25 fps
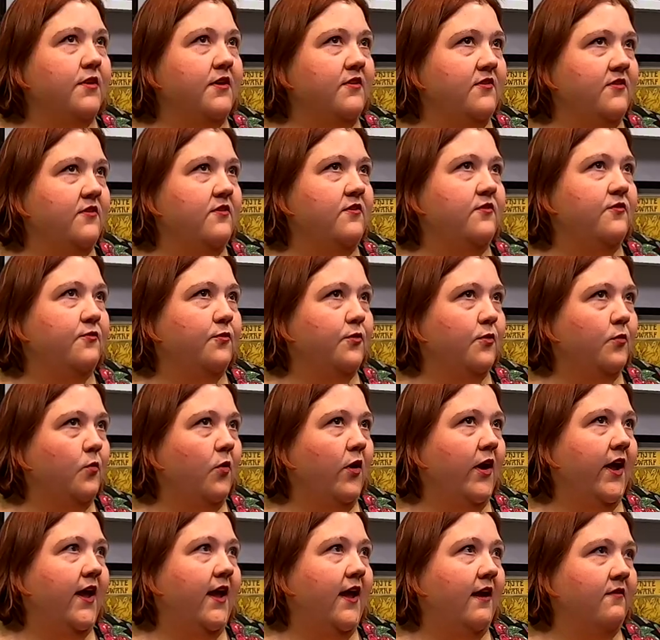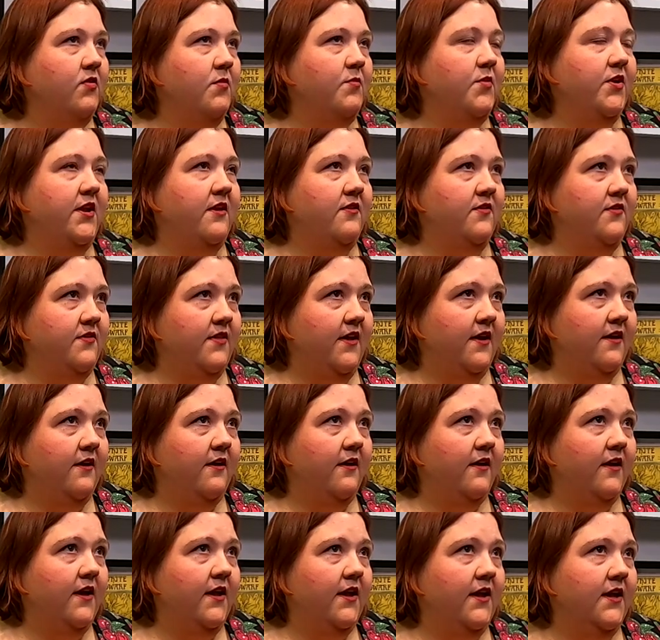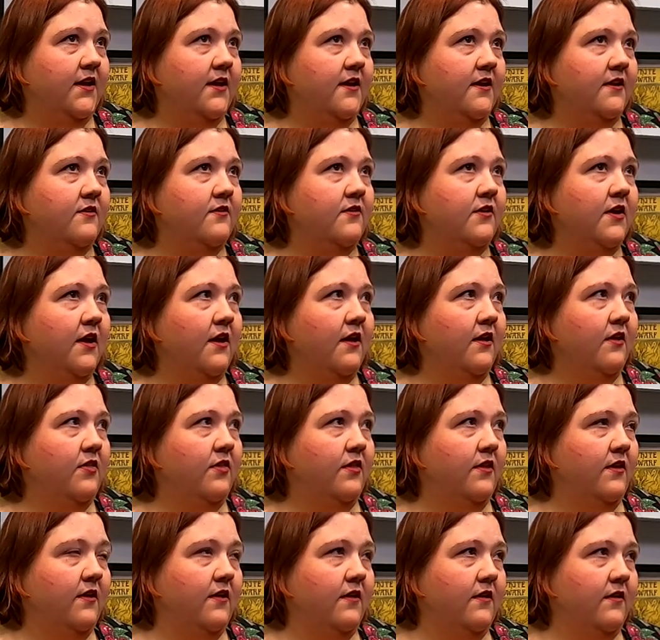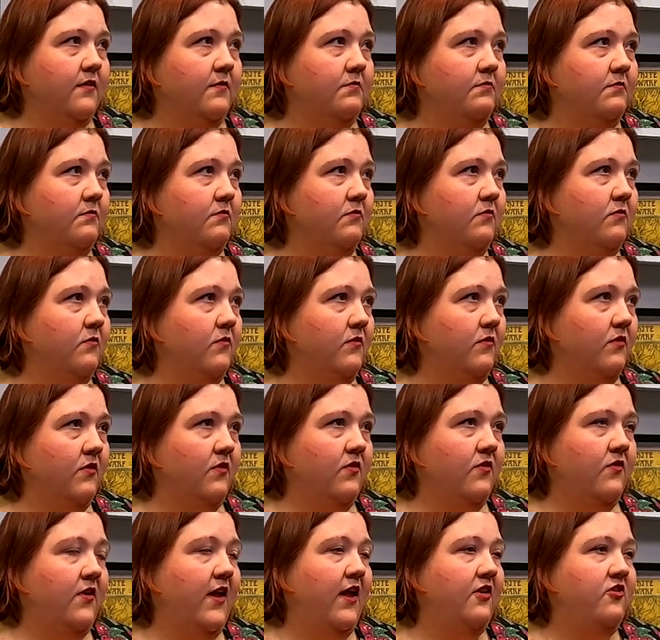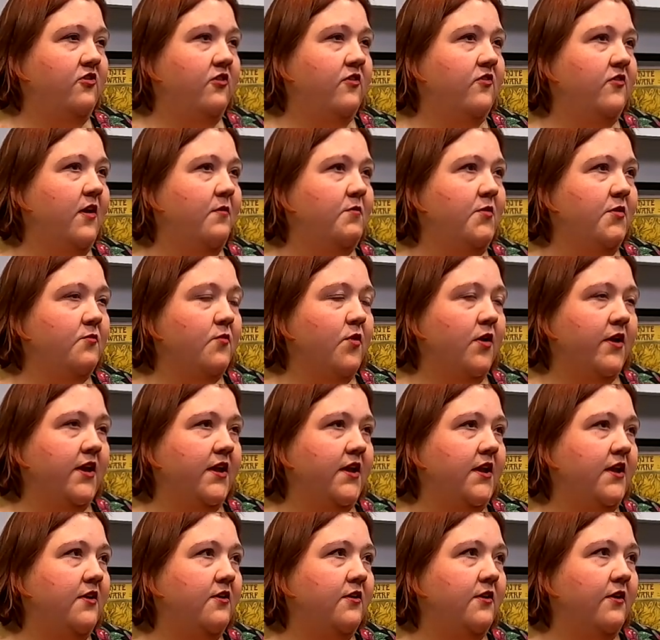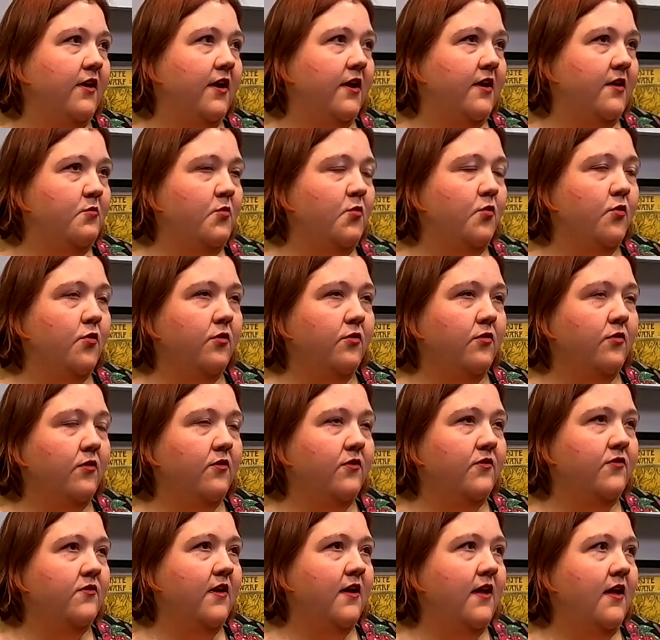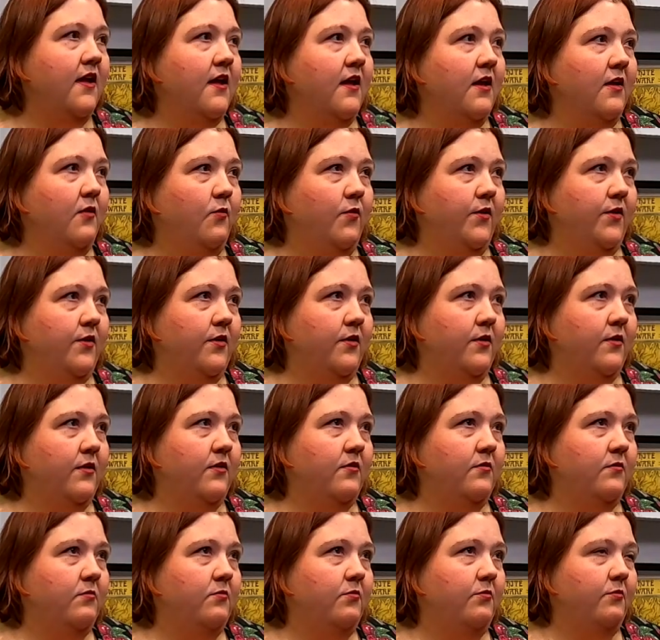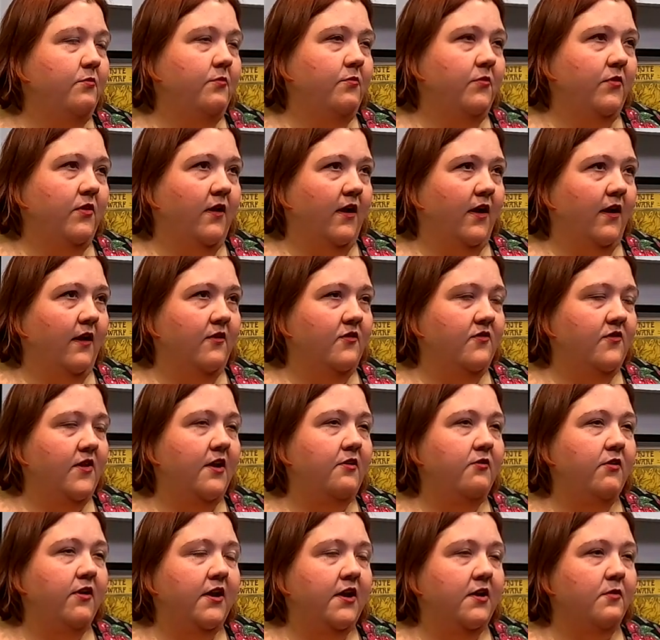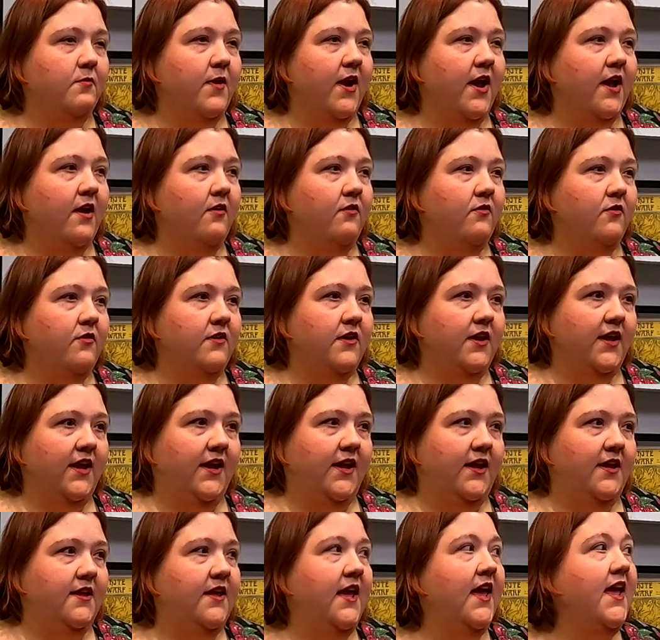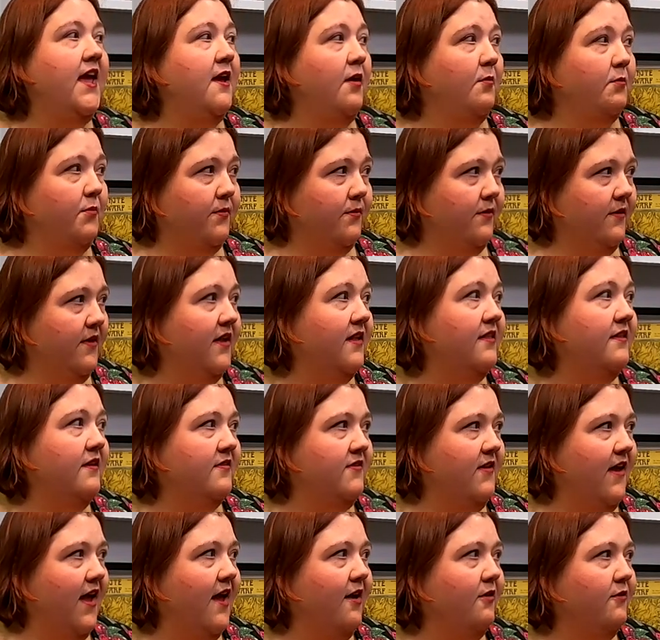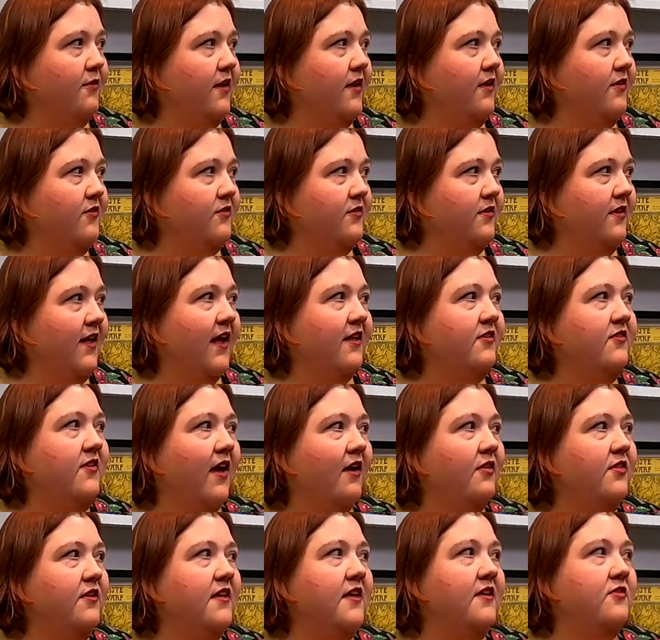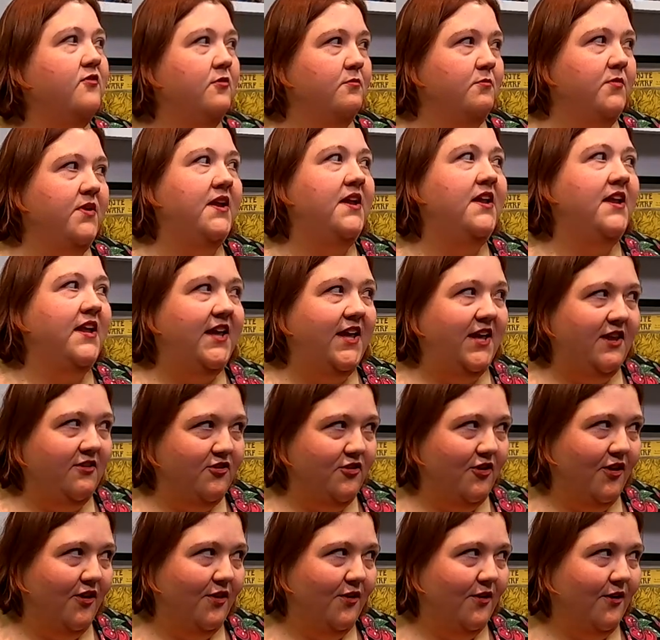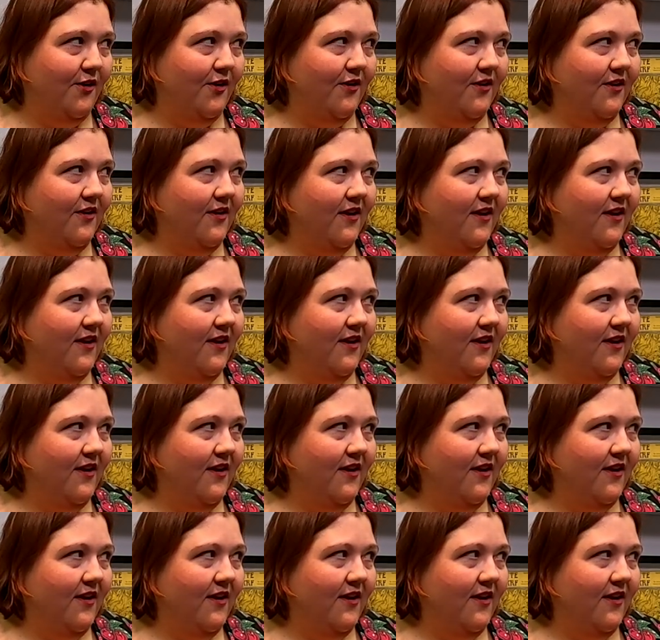reasons for why everybody is there, and the sessions I've been running here at Immortals, we're uh, centering it around a camp in the town. And so that's how the kids are meeting each other.